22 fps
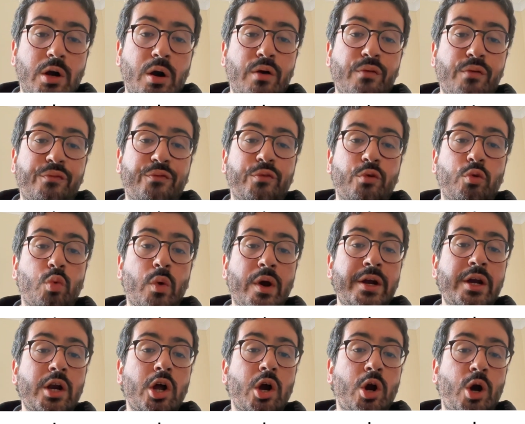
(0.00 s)
of
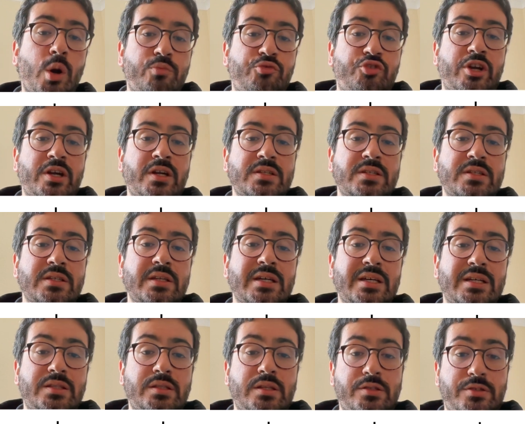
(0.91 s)
one object,
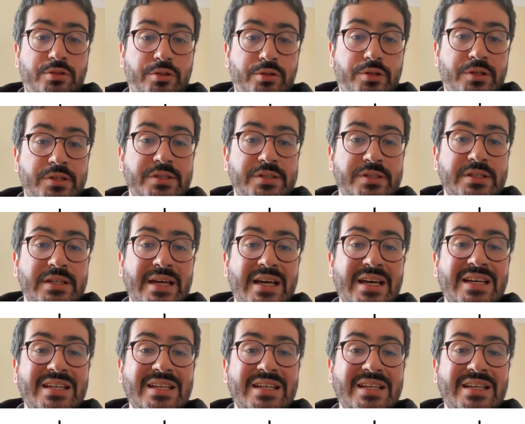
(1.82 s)
the source,